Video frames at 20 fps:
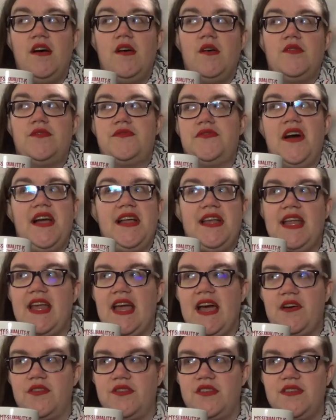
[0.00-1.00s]
finding
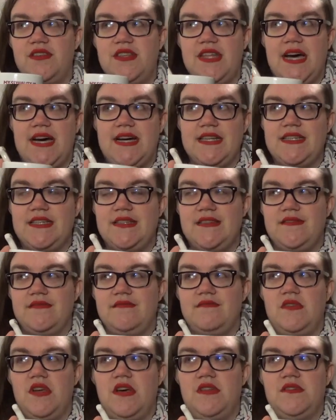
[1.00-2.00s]
out that
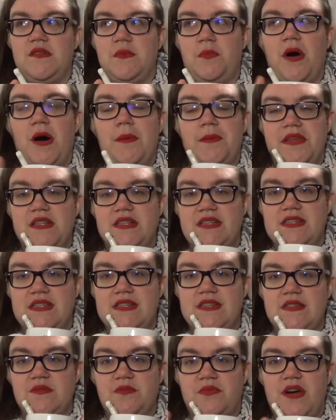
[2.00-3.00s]
the populace
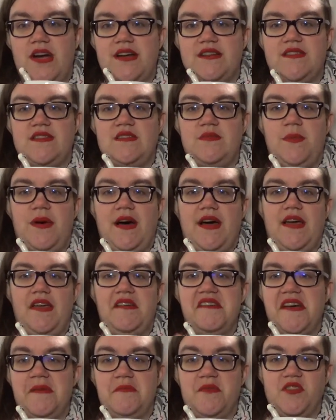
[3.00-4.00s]
is oppressed
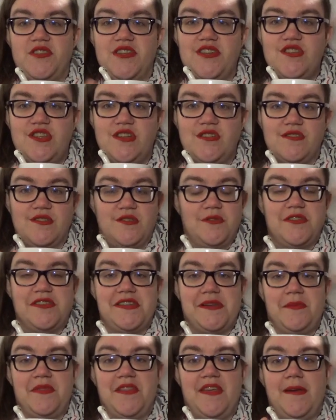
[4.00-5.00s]
by a magician or
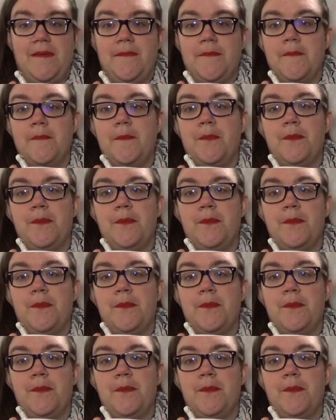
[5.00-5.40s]
something,